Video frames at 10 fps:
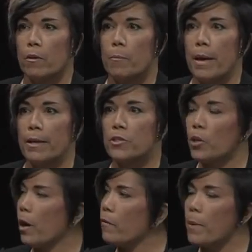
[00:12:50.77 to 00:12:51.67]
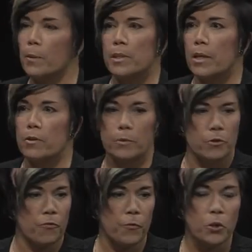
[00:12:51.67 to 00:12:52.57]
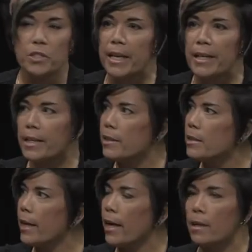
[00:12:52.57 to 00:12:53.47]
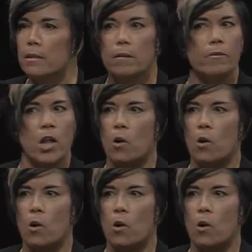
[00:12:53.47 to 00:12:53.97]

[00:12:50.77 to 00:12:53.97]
Making Absolutely. Sure everybody was hydrated. There was a first aid kit stand. Yeah, no.